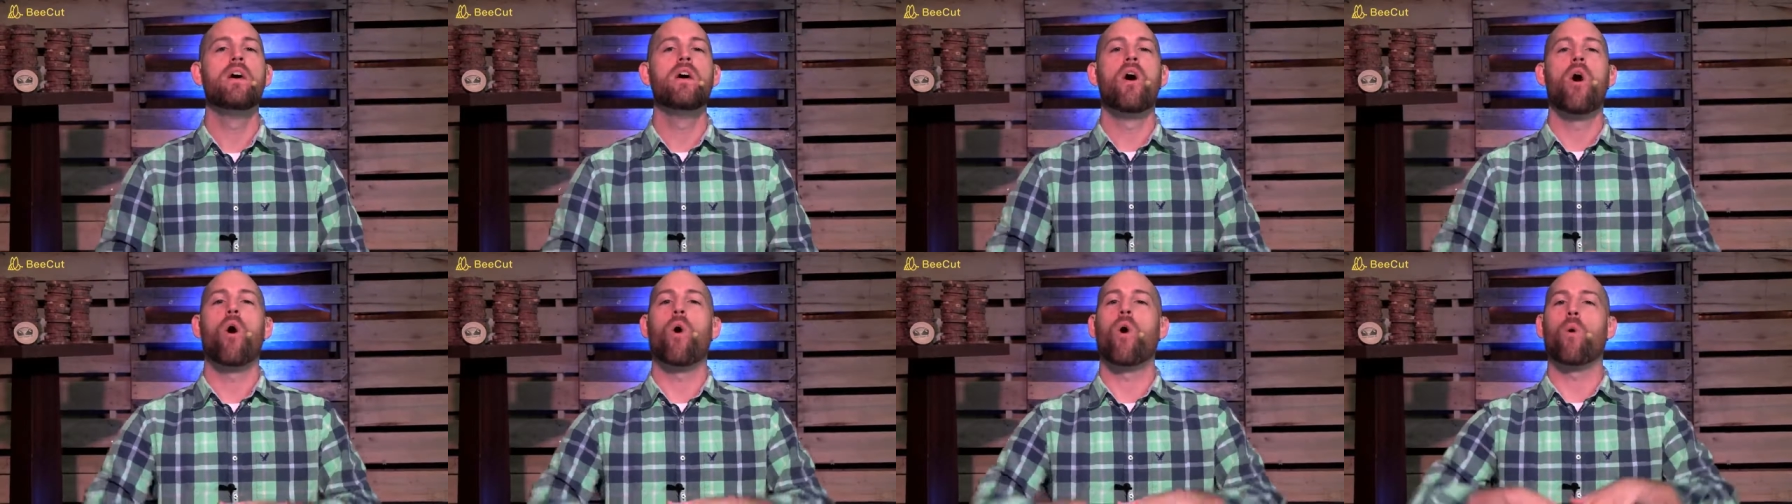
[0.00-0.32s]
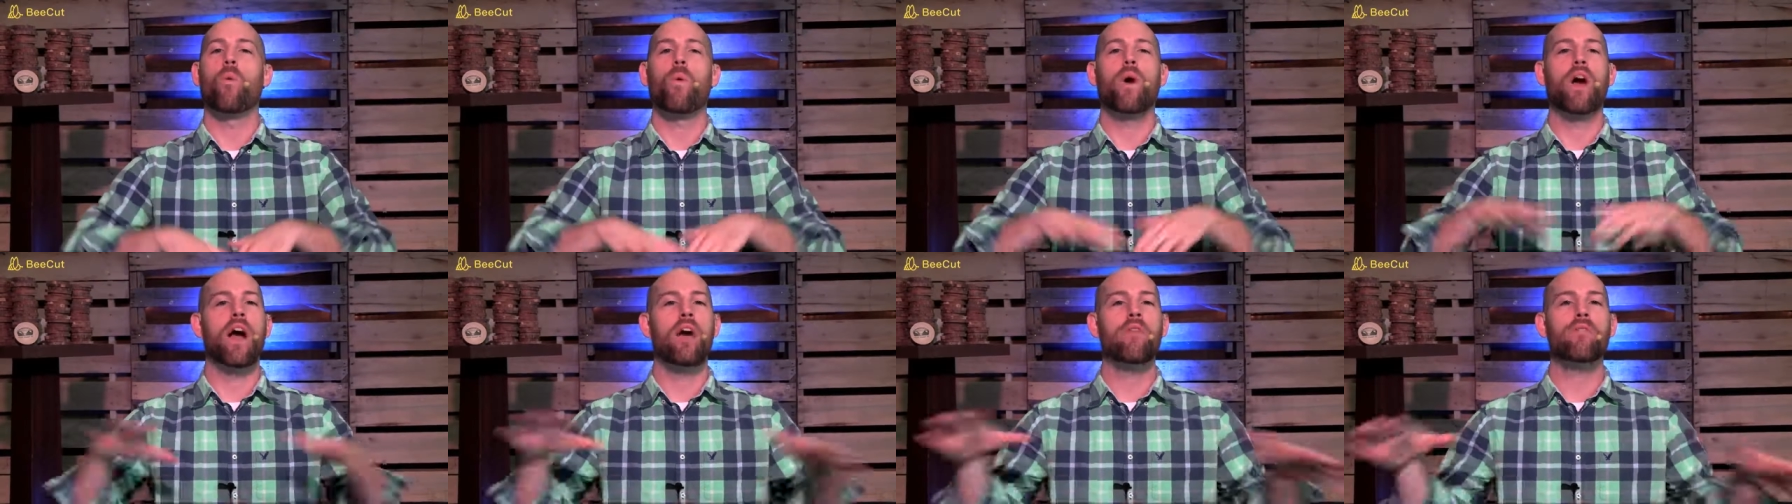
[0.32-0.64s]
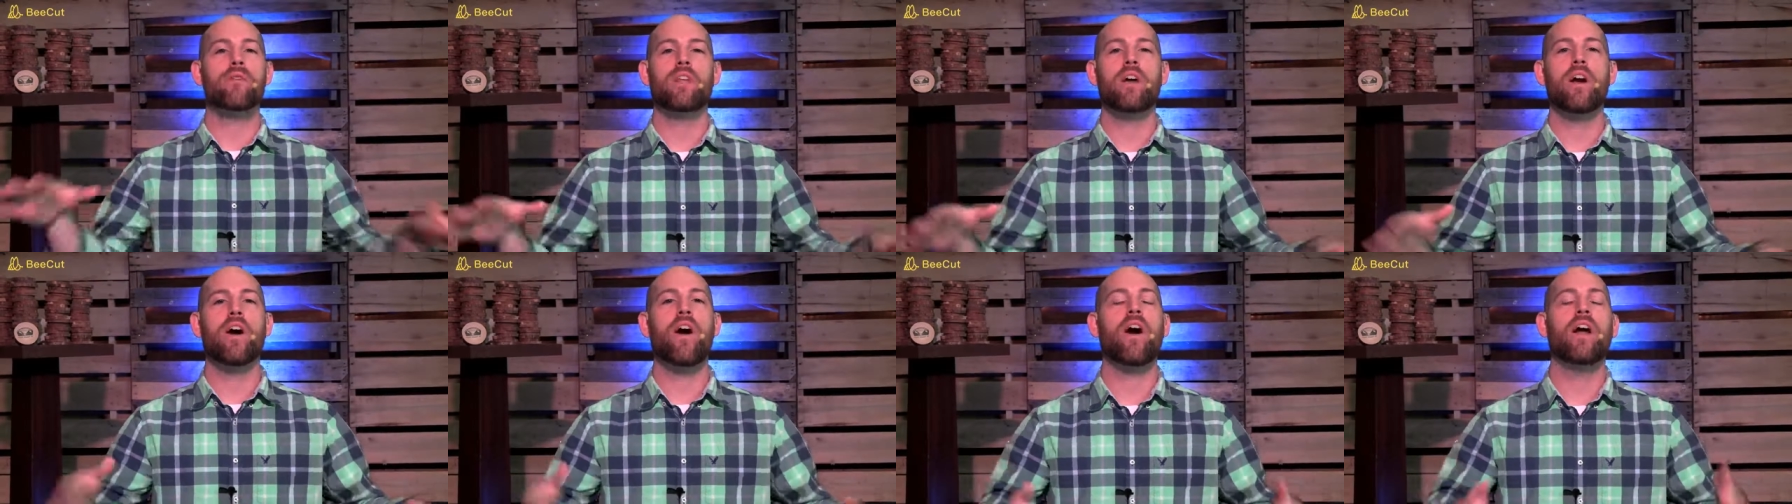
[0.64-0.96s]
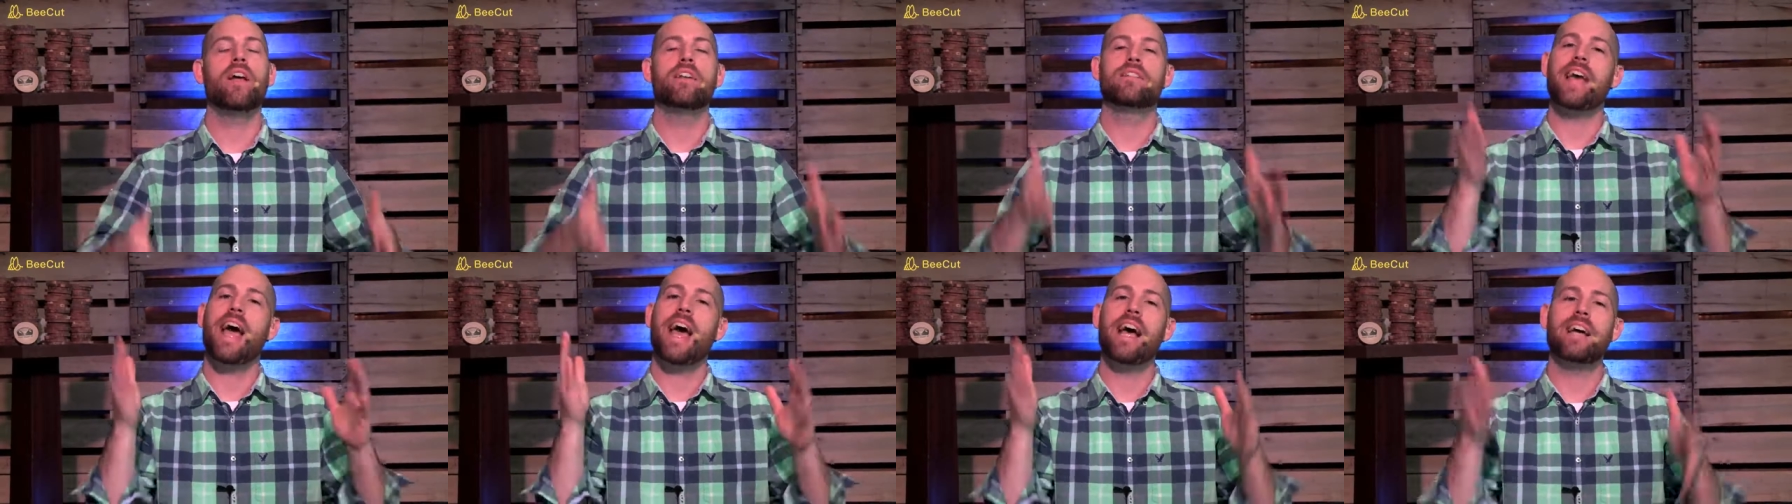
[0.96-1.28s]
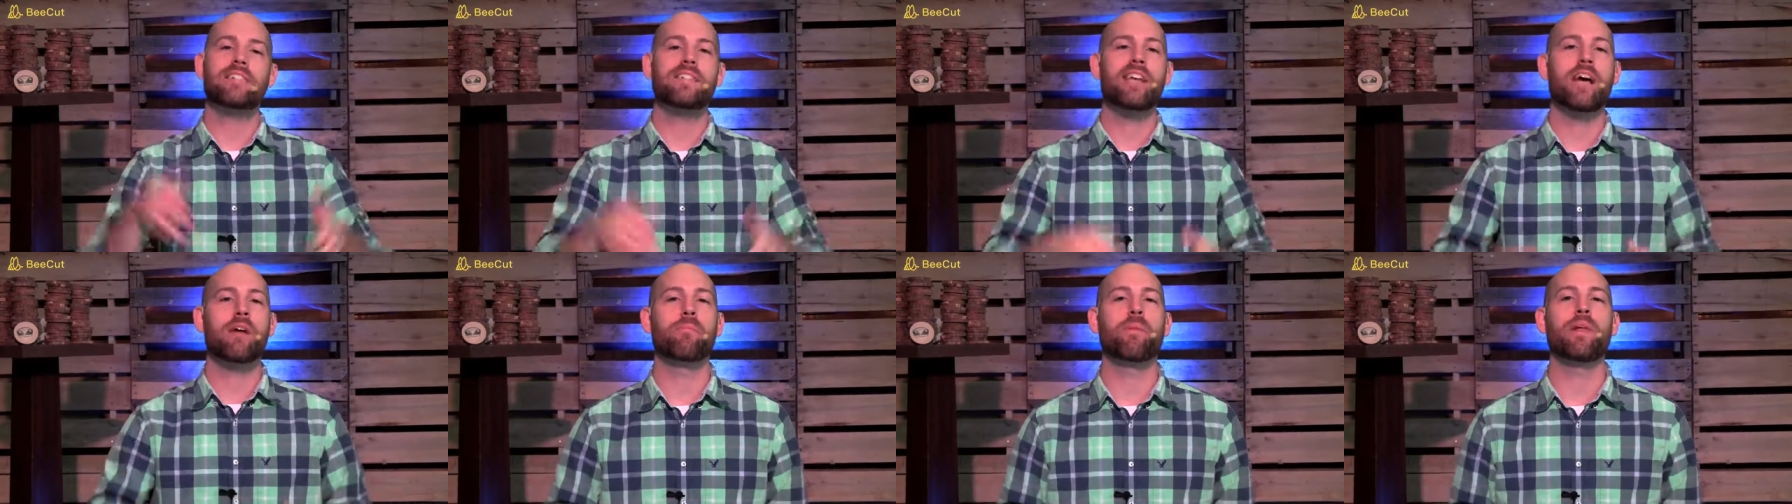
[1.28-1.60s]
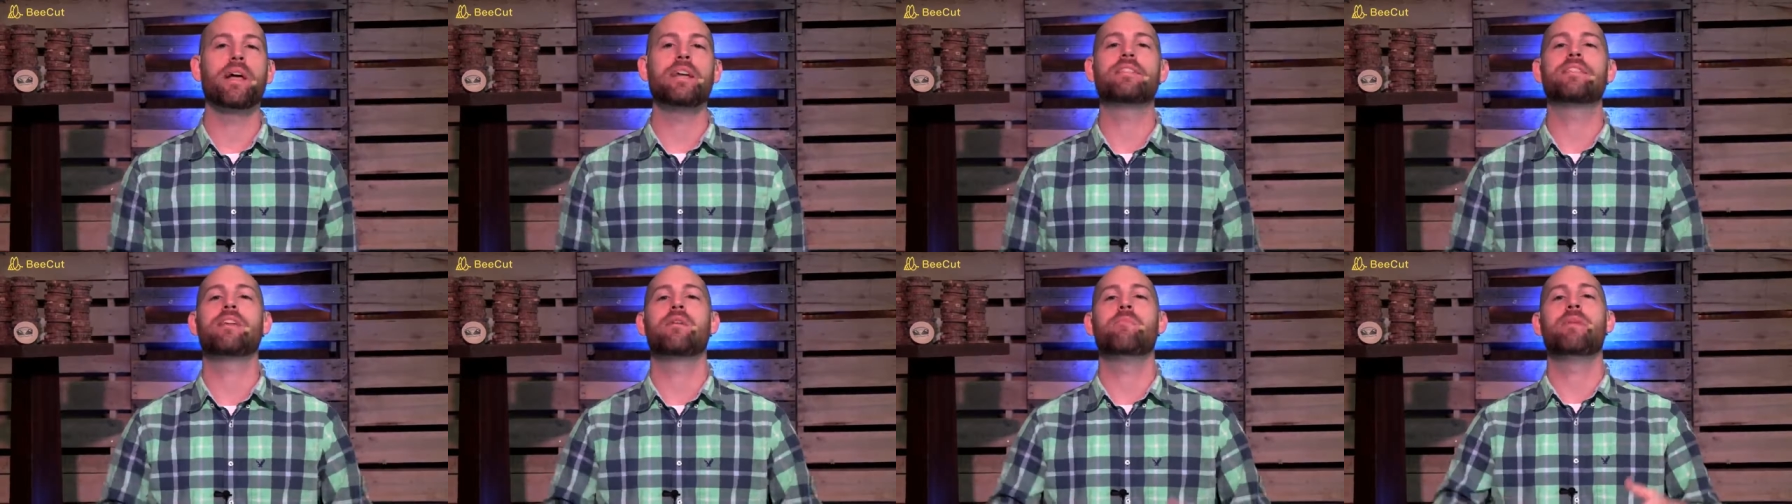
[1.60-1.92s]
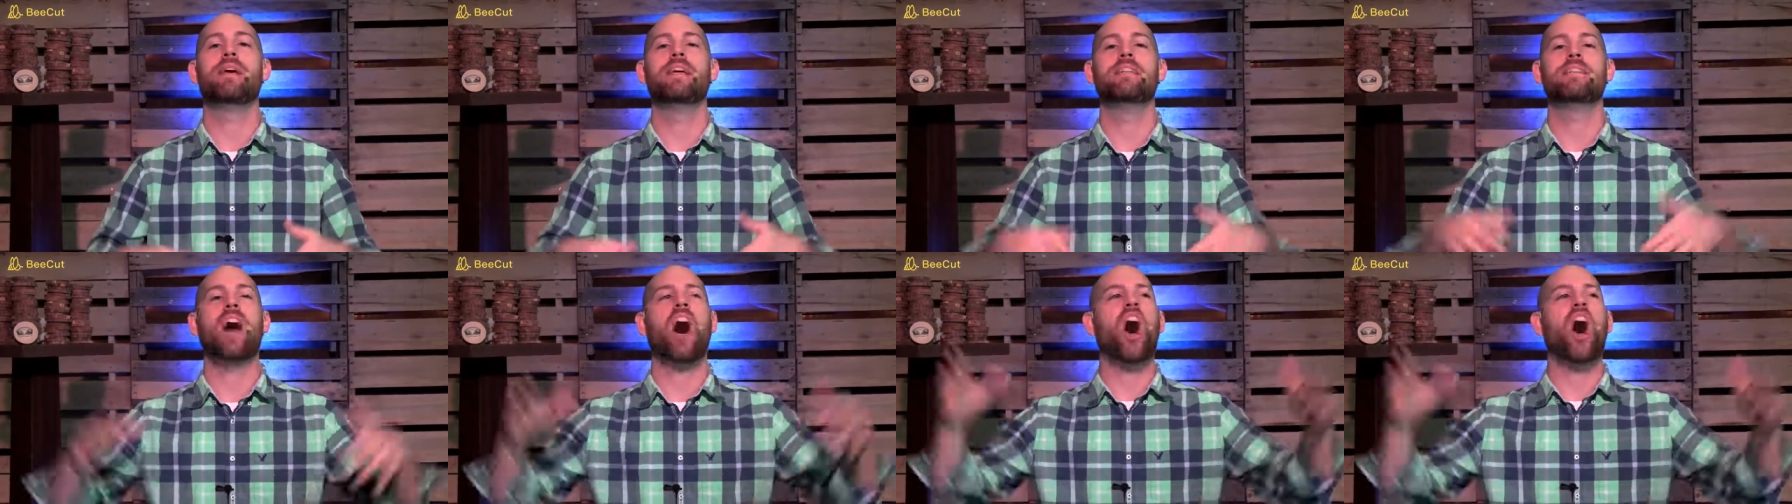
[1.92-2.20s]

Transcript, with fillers: or wherever they are as hashtag blessed, it means,